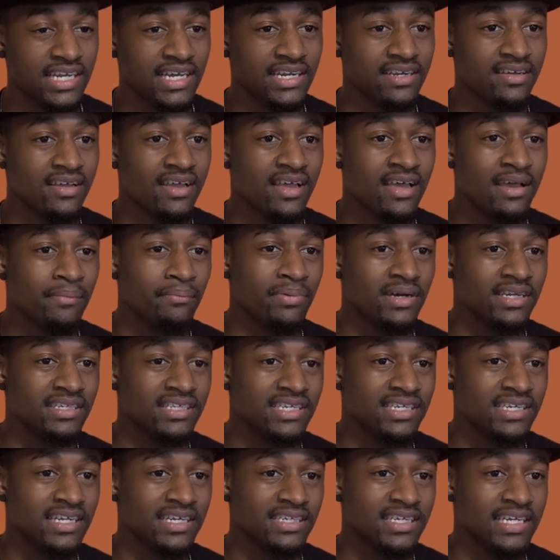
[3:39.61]
and
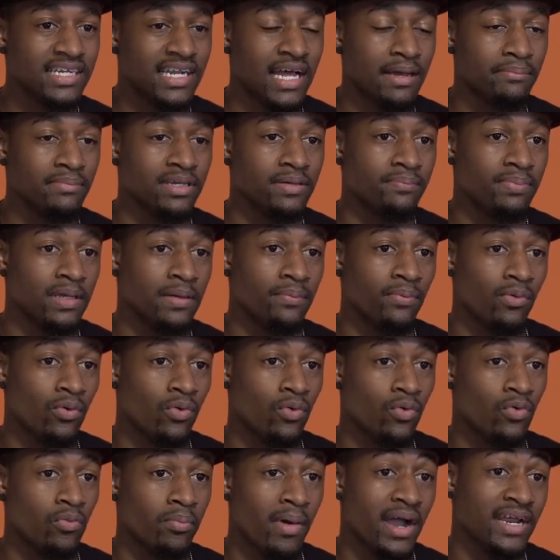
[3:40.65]
but then again, I meet
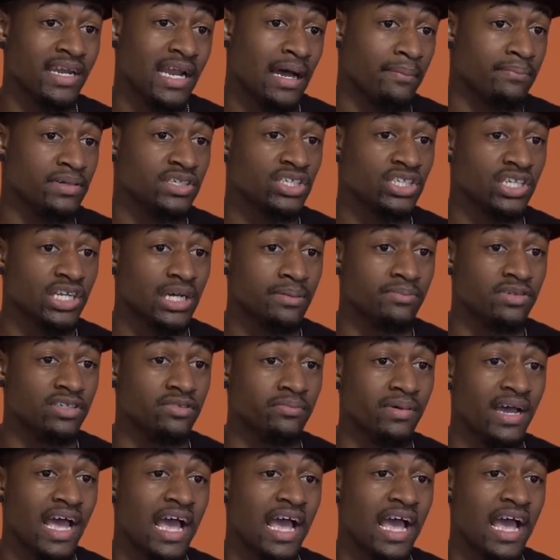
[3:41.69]
people who might not be celebrities